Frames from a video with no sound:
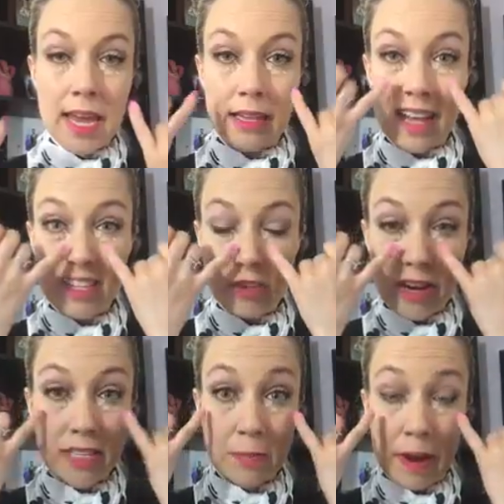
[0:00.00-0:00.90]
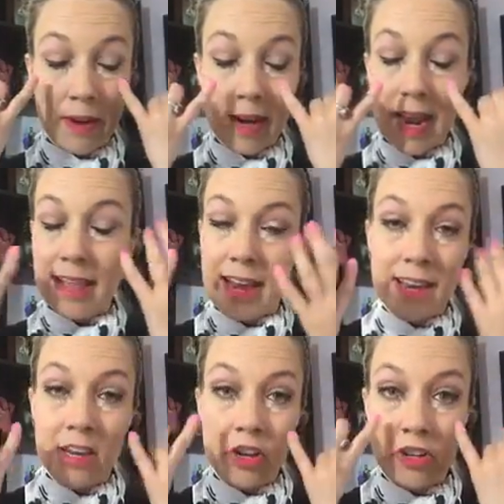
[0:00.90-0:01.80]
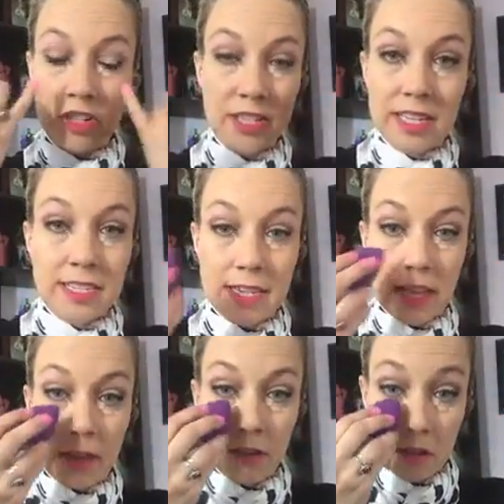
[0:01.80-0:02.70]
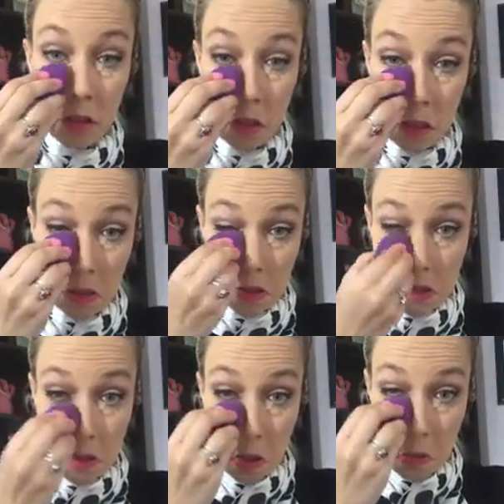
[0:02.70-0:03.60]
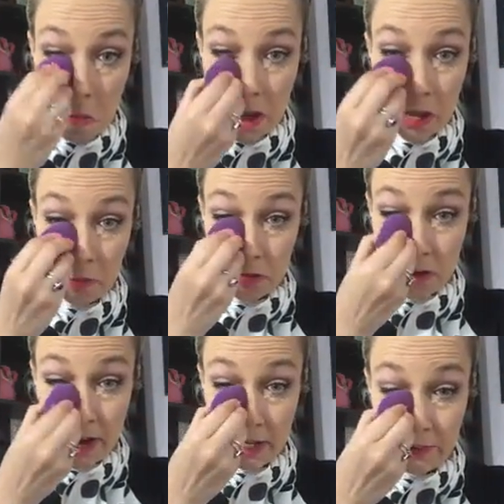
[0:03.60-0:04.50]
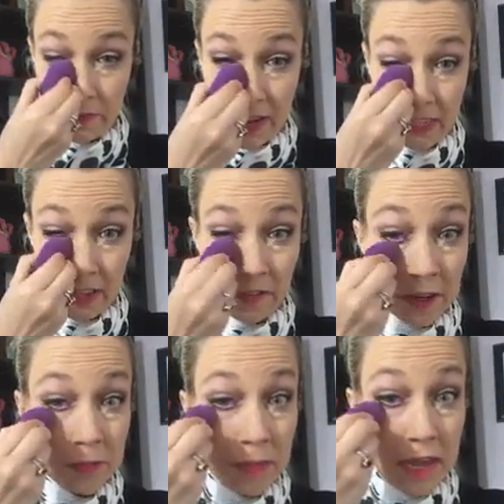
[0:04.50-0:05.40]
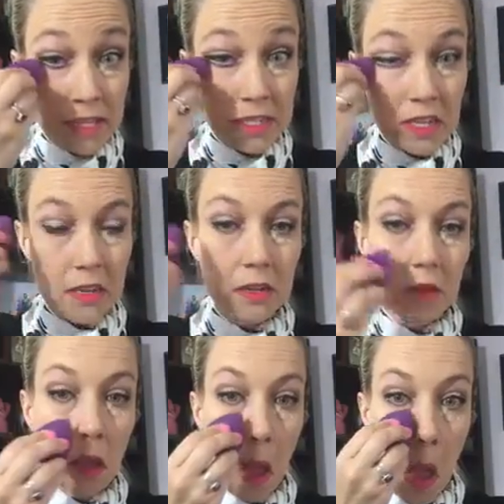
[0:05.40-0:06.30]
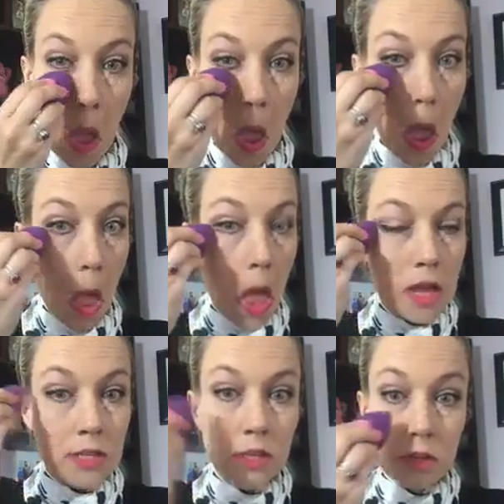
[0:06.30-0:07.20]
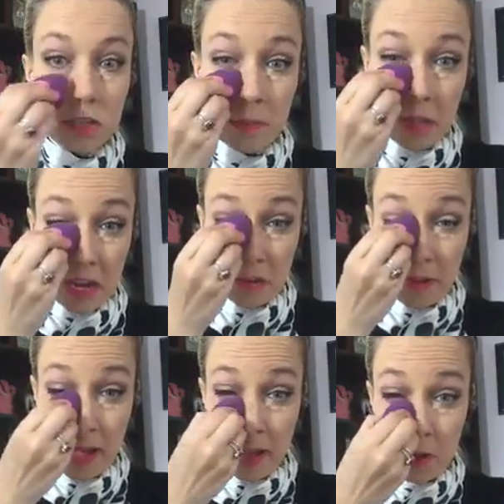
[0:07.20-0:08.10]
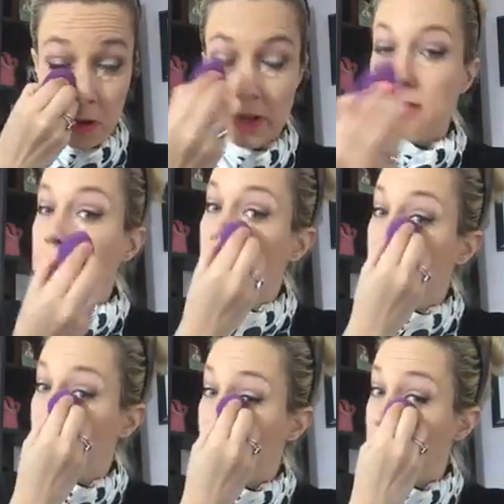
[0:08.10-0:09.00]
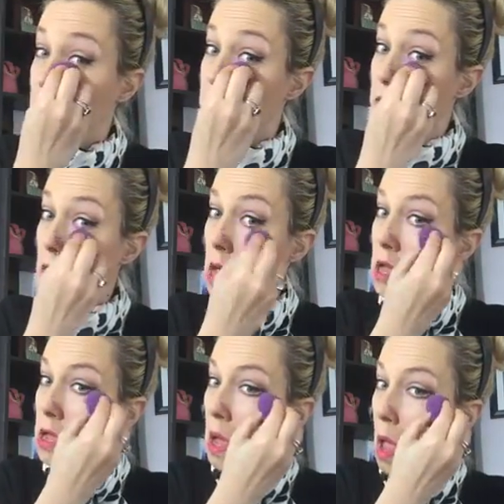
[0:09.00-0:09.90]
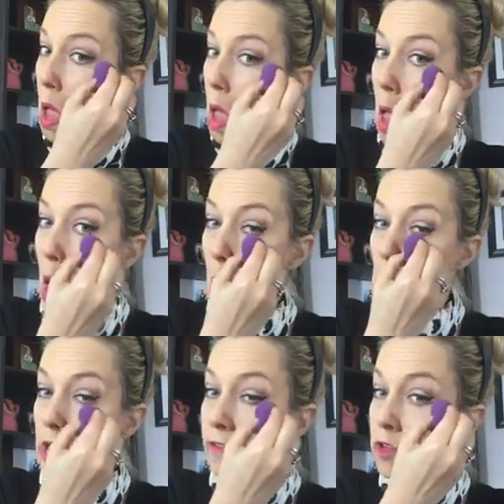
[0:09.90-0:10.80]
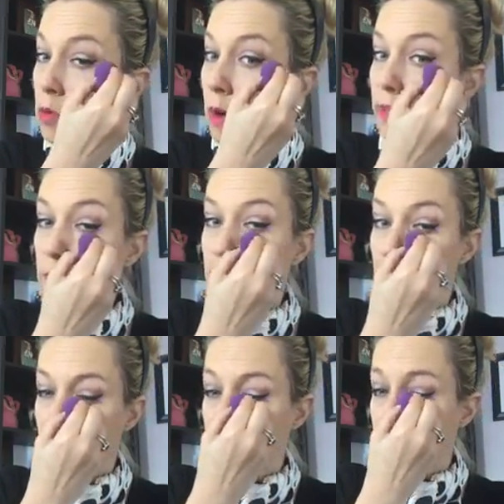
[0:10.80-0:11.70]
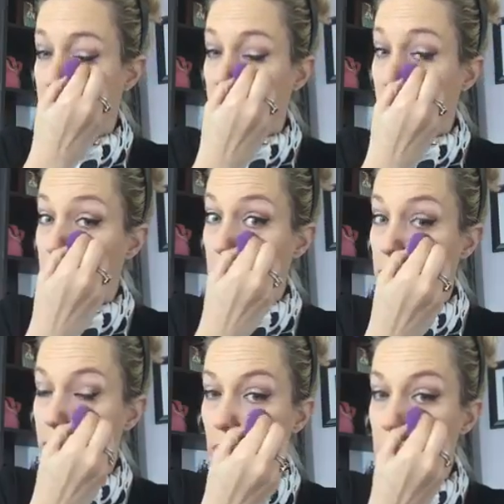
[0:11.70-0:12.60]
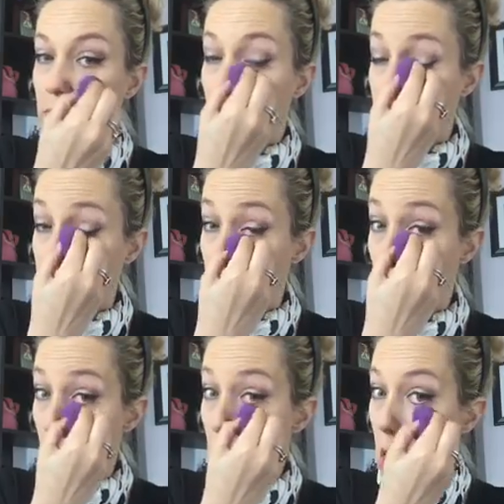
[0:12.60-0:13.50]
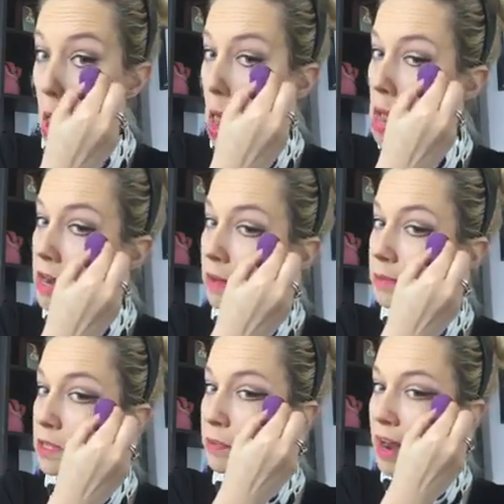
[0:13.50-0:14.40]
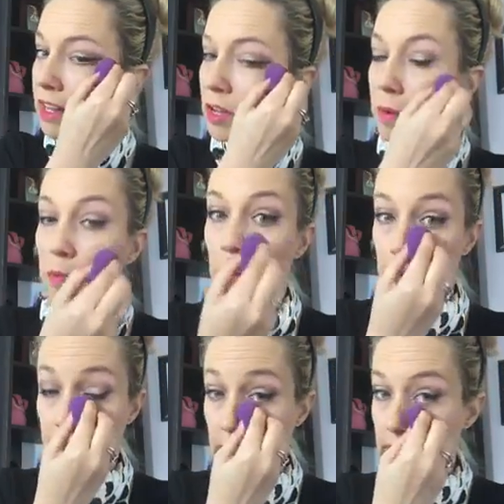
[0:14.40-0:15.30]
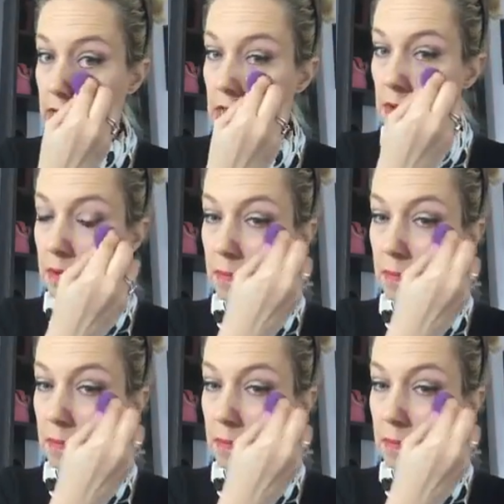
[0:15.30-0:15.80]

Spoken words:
it less transparent, and then you're just going to see what you were trying to fix in the first place. So use a blending bud or a concealer brush. If you wet the blending bud a little bit with rose water, it helps spread a little bit more evenly.